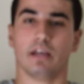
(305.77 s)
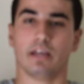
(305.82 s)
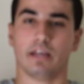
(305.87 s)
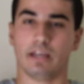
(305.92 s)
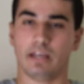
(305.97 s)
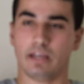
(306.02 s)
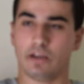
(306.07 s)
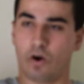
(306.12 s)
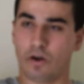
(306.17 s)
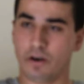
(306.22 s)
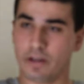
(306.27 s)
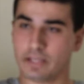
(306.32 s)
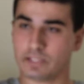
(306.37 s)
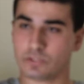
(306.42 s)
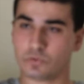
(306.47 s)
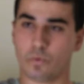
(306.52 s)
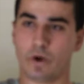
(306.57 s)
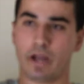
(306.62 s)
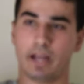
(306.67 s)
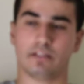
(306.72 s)
He, on
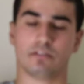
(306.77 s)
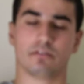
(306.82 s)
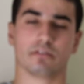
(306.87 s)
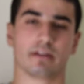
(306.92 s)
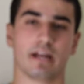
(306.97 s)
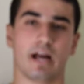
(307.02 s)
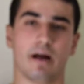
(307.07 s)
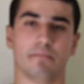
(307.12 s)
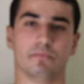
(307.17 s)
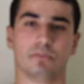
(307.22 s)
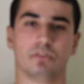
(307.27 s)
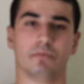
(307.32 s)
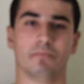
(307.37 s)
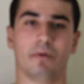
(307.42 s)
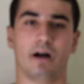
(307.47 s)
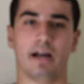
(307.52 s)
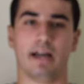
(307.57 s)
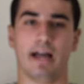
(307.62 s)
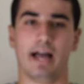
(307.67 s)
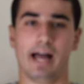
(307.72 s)
his way to come to
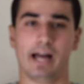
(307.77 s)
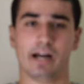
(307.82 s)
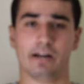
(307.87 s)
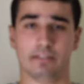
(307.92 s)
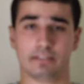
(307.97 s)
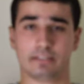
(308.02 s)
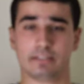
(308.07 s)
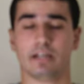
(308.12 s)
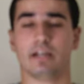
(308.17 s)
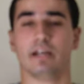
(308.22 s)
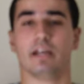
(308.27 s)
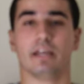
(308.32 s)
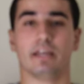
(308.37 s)
my house,